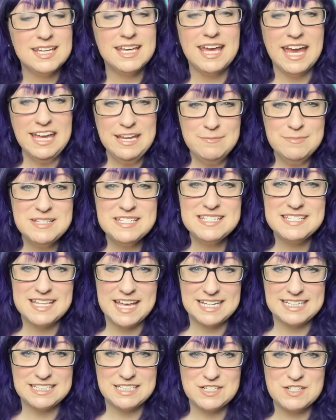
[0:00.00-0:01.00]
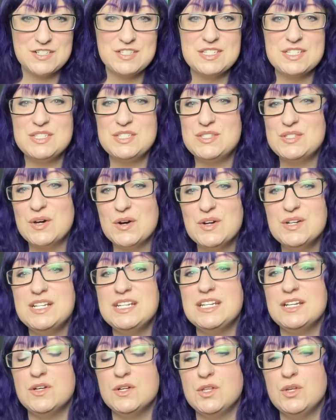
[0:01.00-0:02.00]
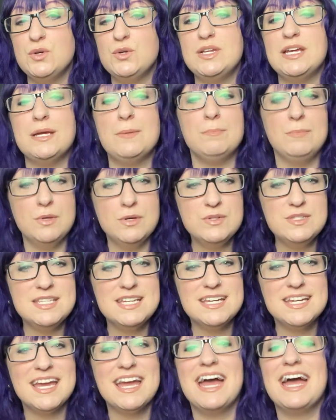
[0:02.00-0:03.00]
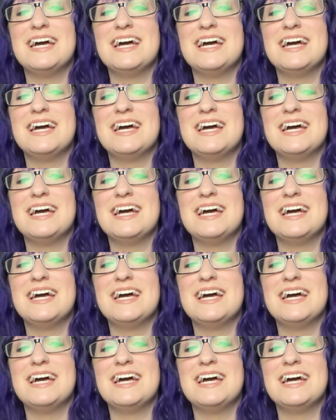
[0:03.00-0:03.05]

game designers started including music